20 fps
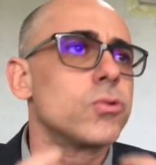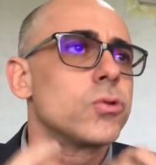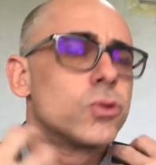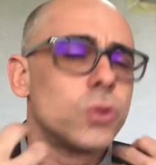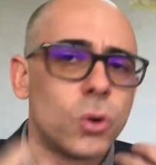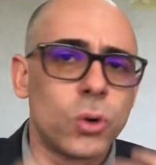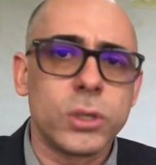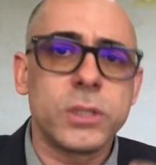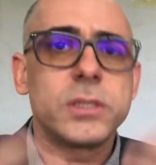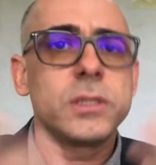
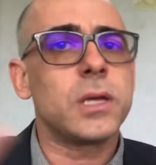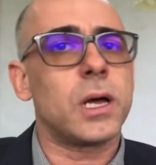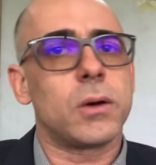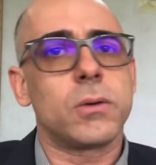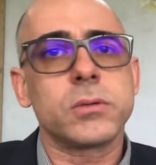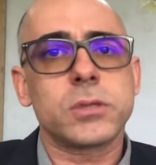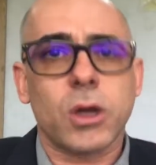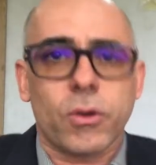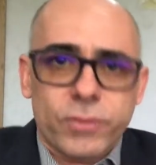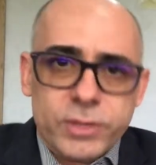No,
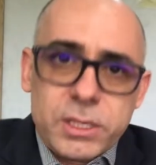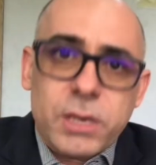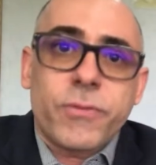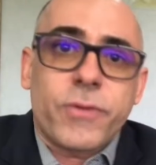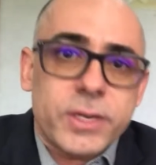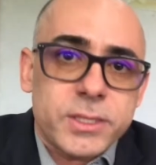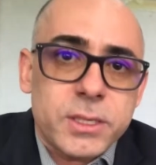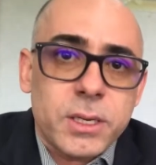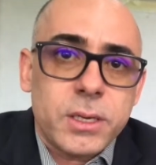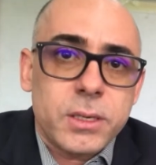maybe
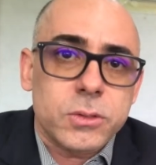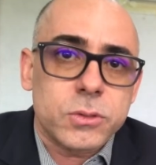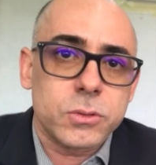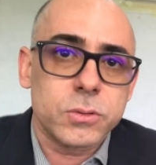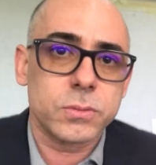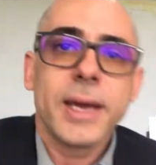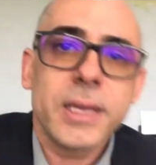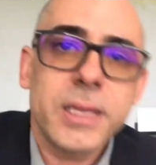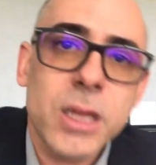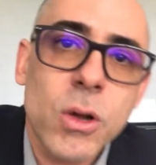he will.
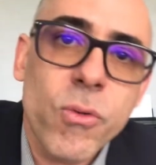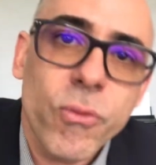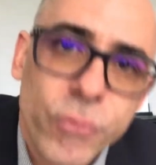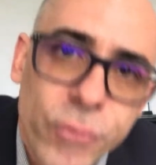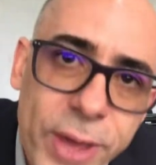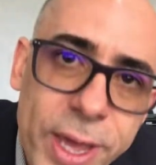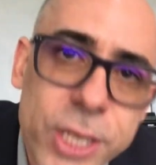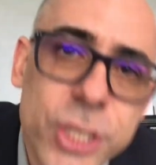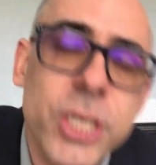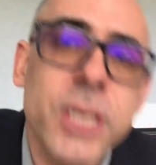So you
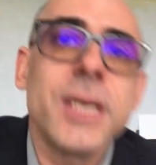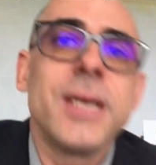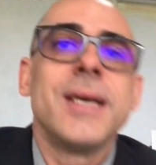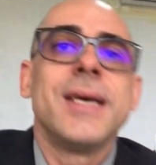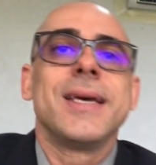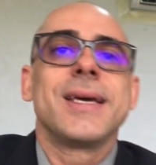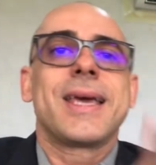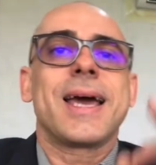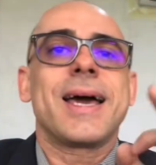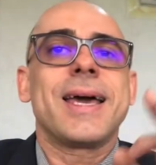see,
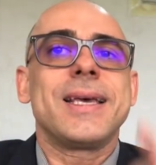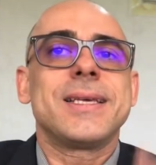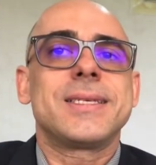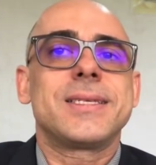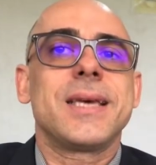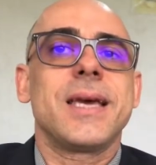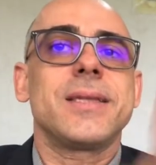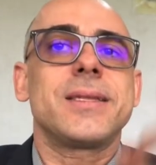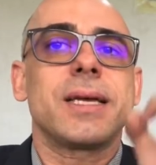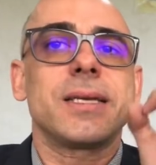the
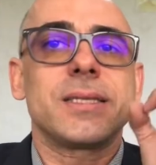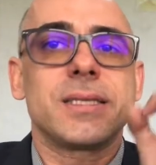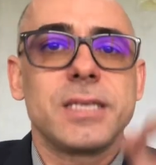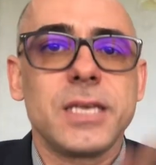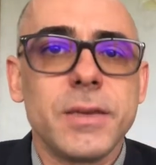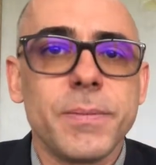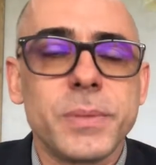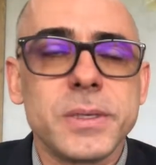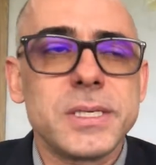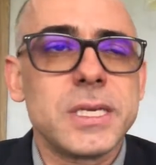recipe is
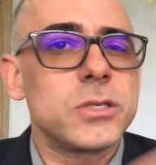simple.